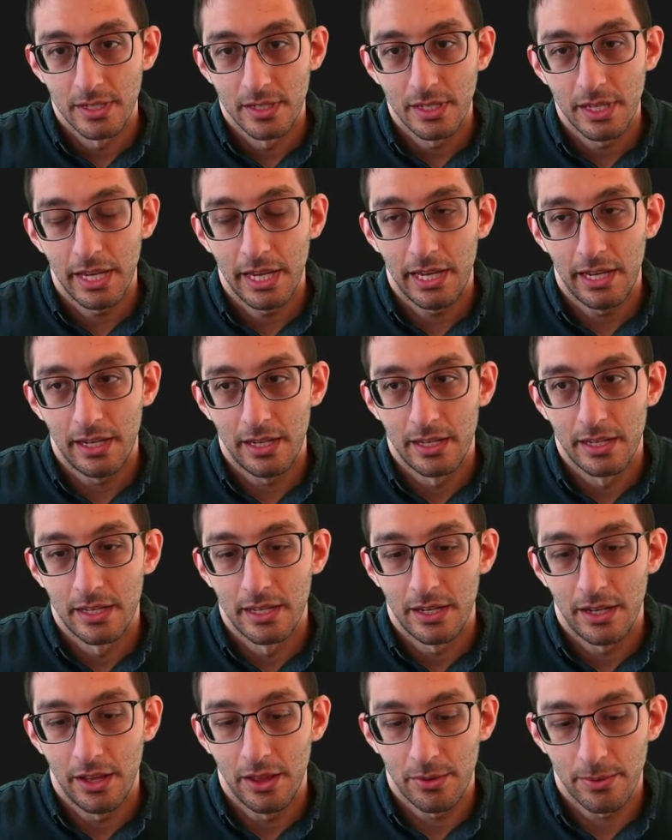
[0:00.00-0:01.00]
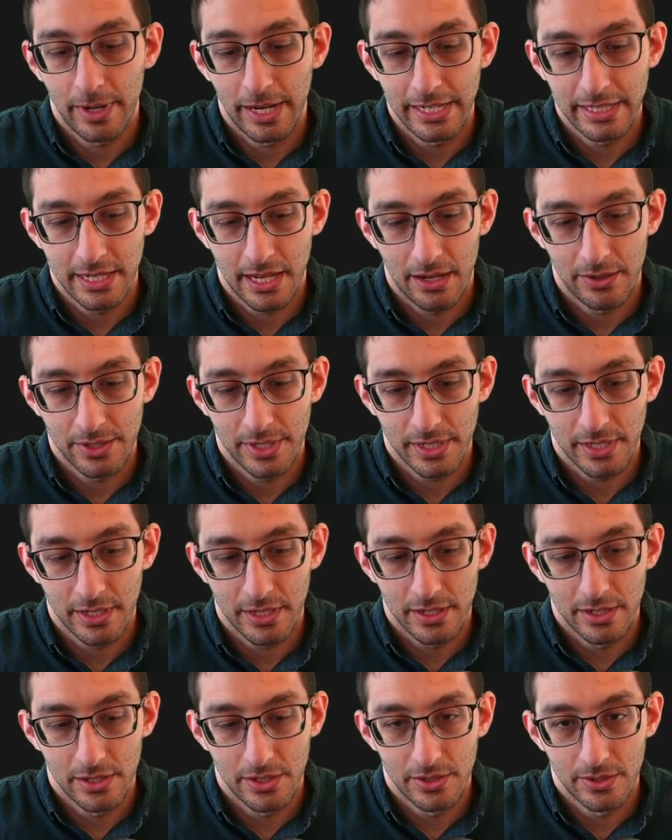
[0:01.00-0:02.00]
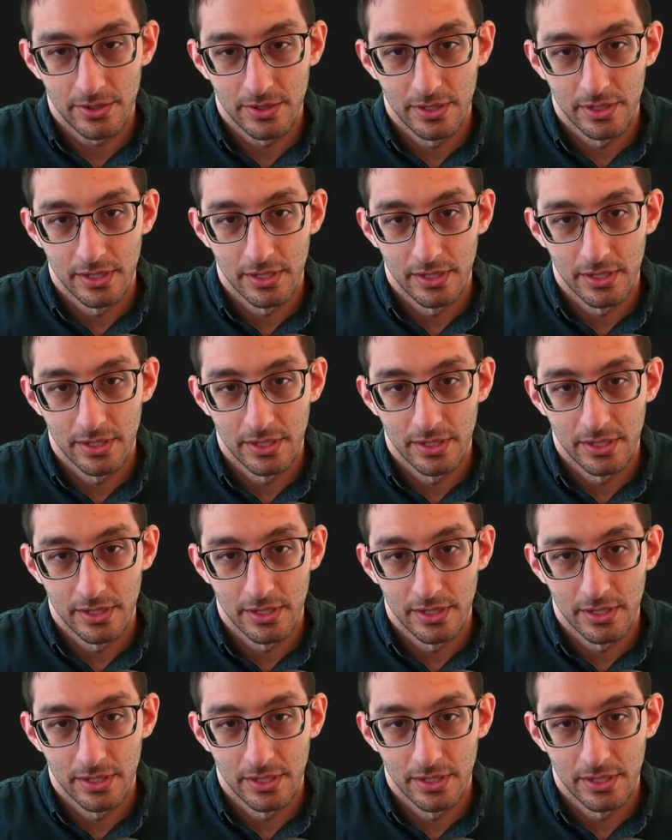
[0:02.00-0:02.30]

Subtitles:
Yeah. Otherwise, how is it going to know?